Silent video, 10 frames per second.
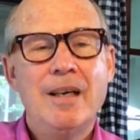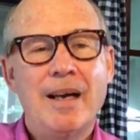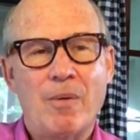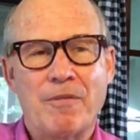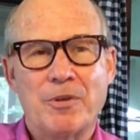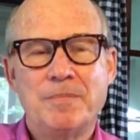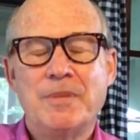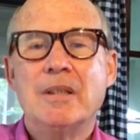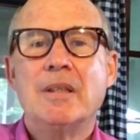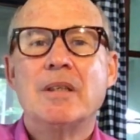However,
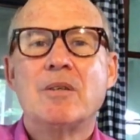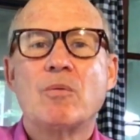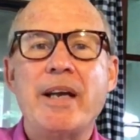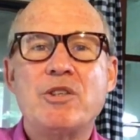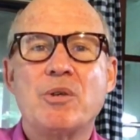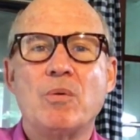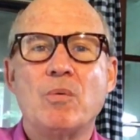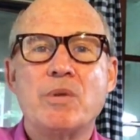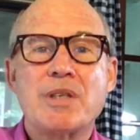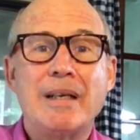Rachel
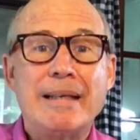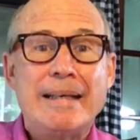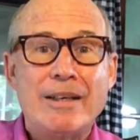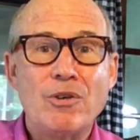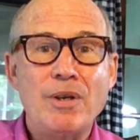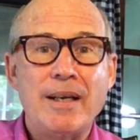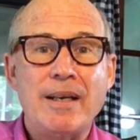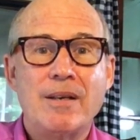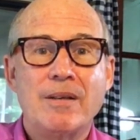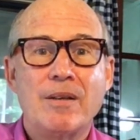was
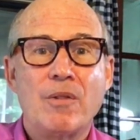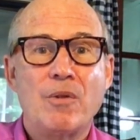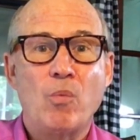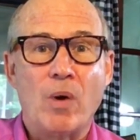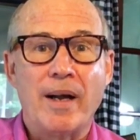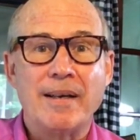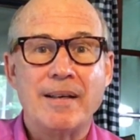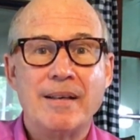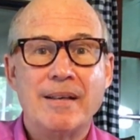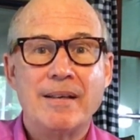clearly the one
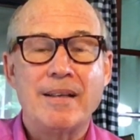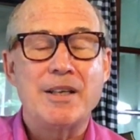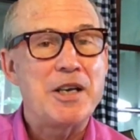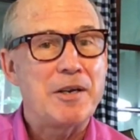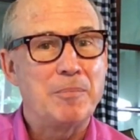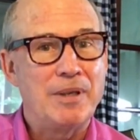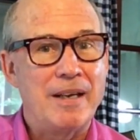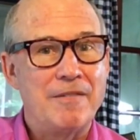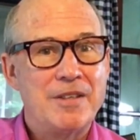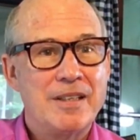that Jacob
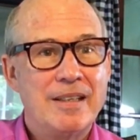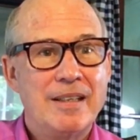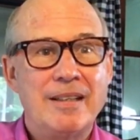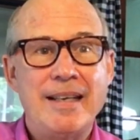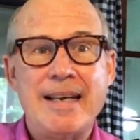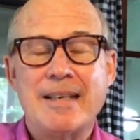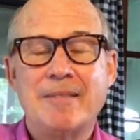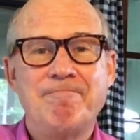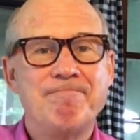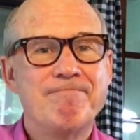loved. Leah,
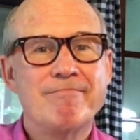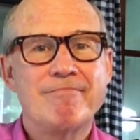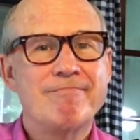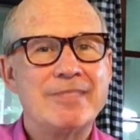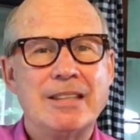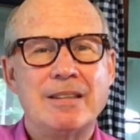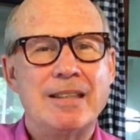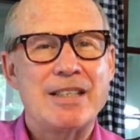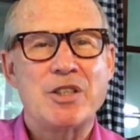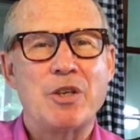
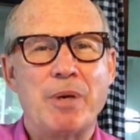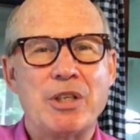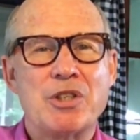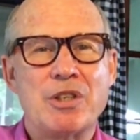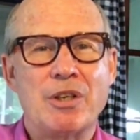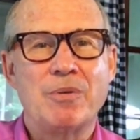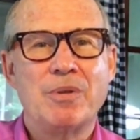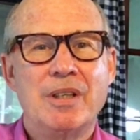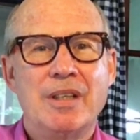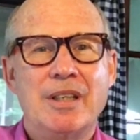not so much so.
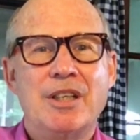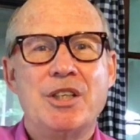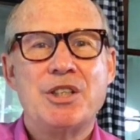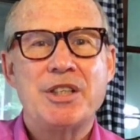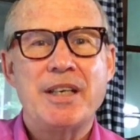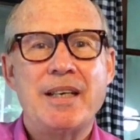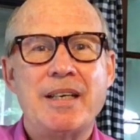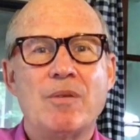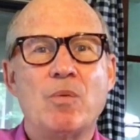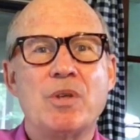
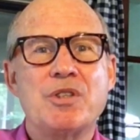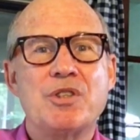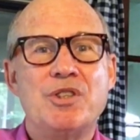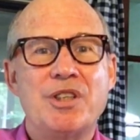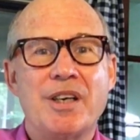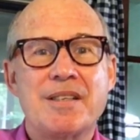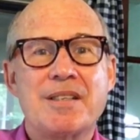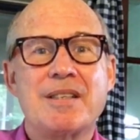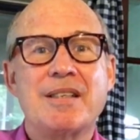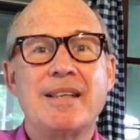She was
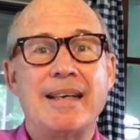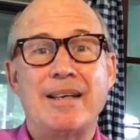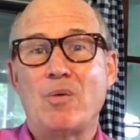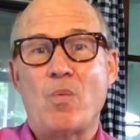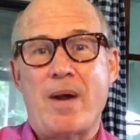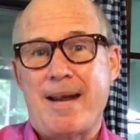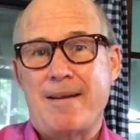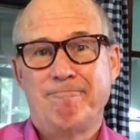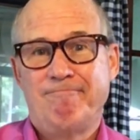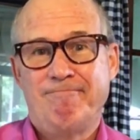just in the way.
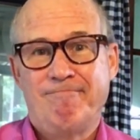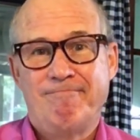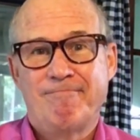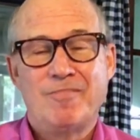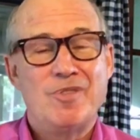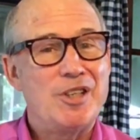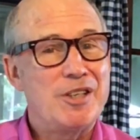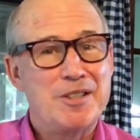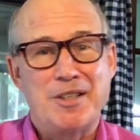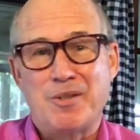
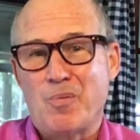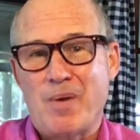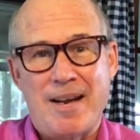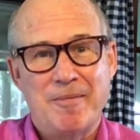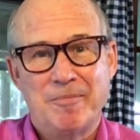Just in the way.